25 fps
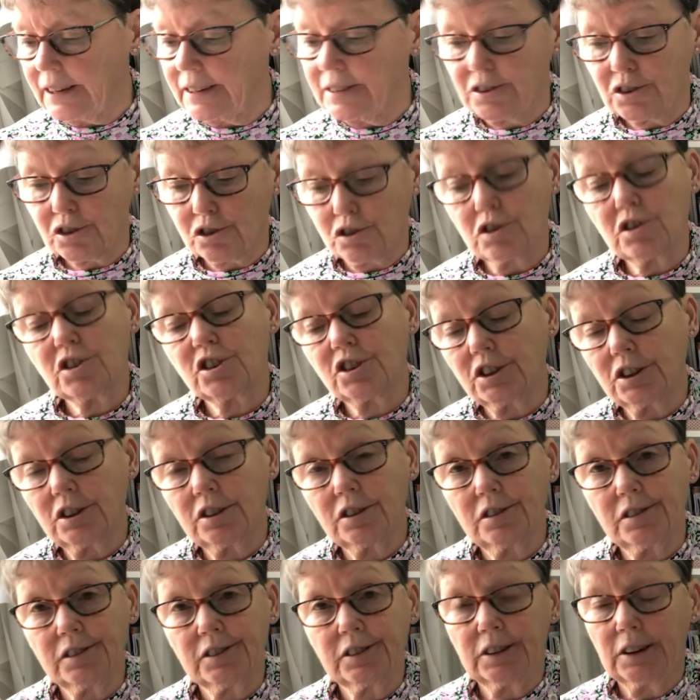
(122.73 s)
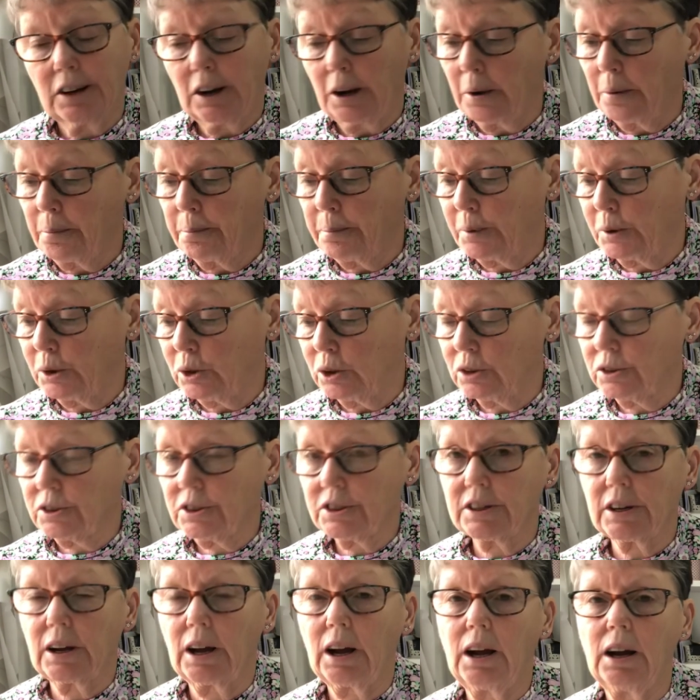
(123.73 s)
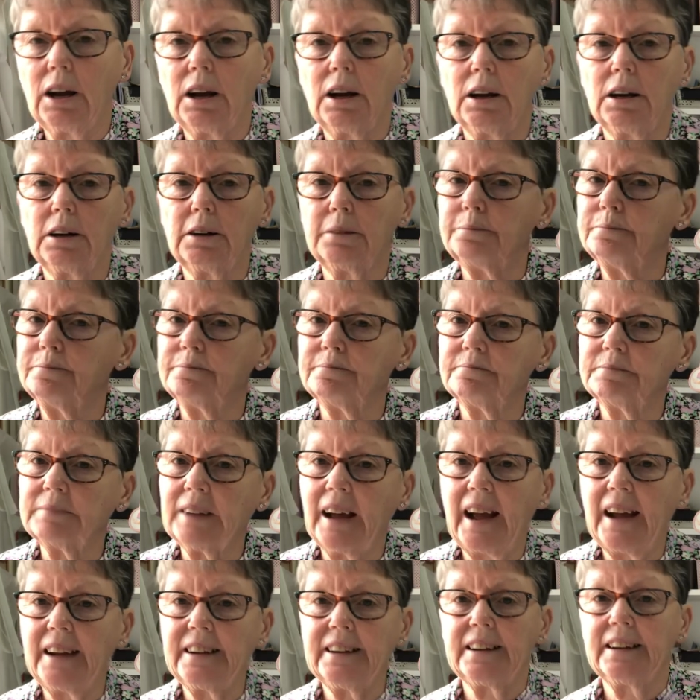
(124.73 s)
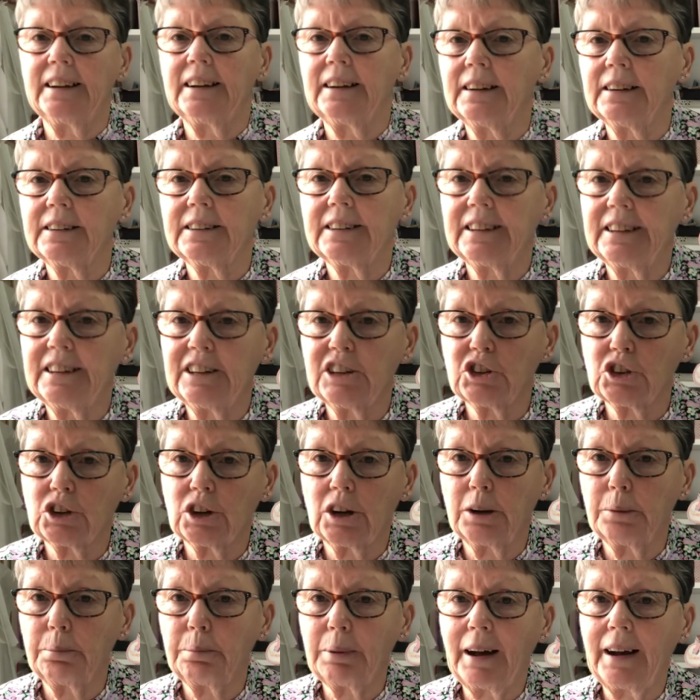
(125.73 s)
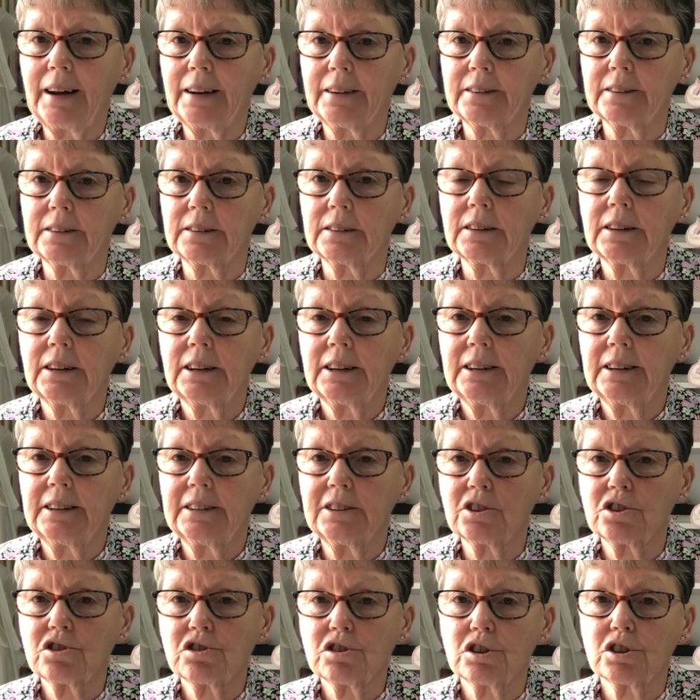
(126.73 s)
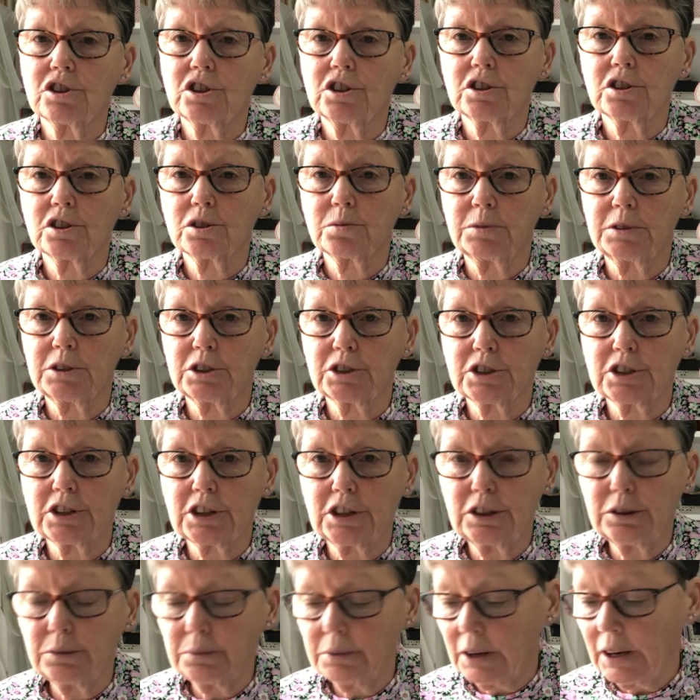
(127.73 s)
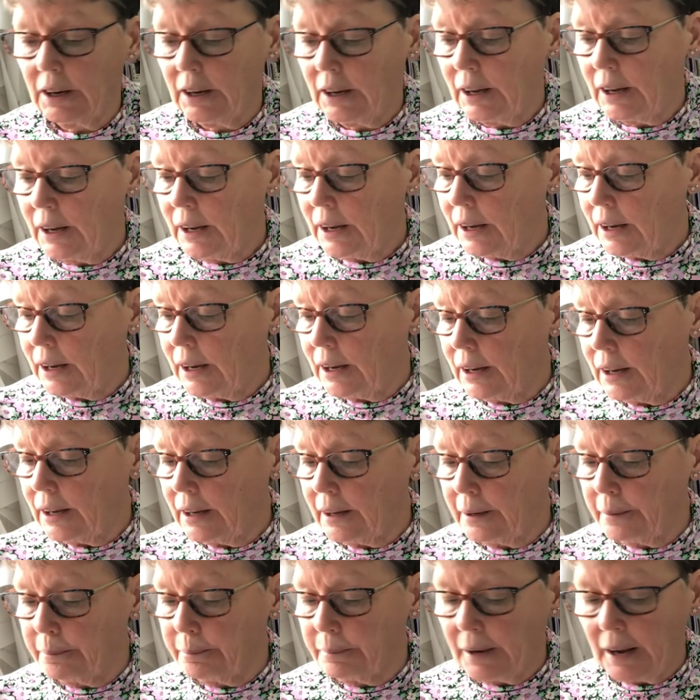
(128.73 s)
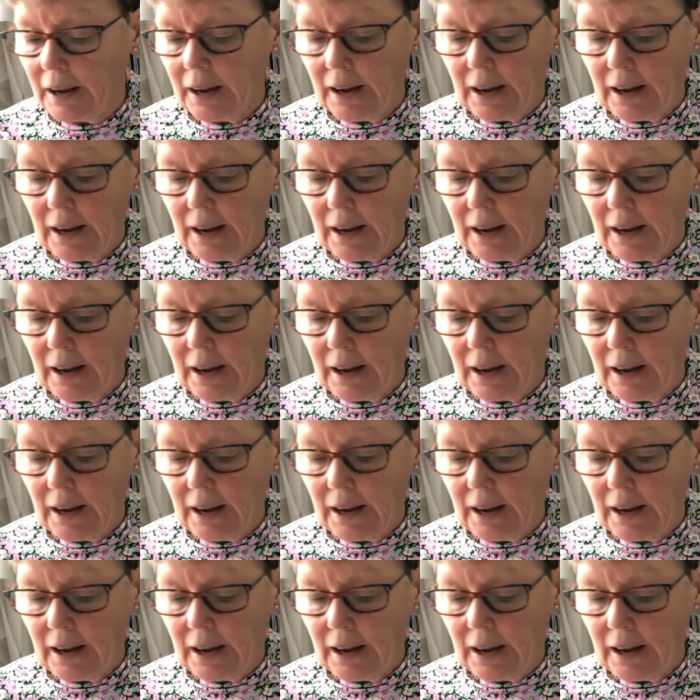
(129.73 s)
instructions, but any t-shirt pattern instructions will do, and